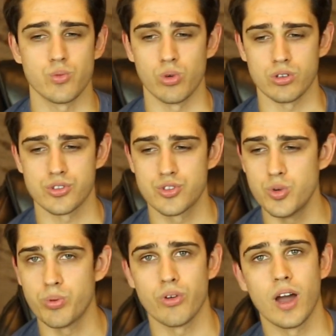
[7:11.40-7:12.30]
were
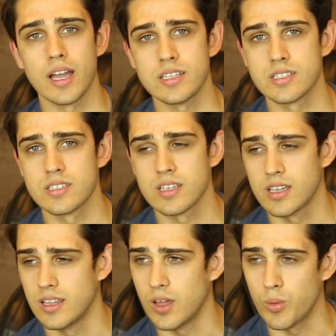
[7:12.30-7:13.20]
super nice.
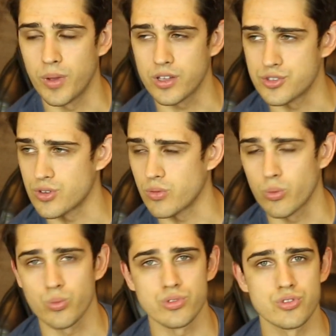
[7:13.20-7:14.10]
They were making sure
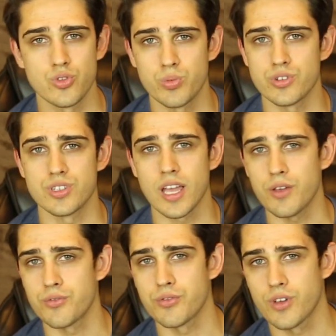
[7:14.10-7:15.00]
everyone was super
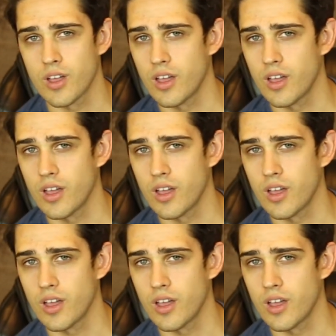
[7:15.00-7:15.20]
safe,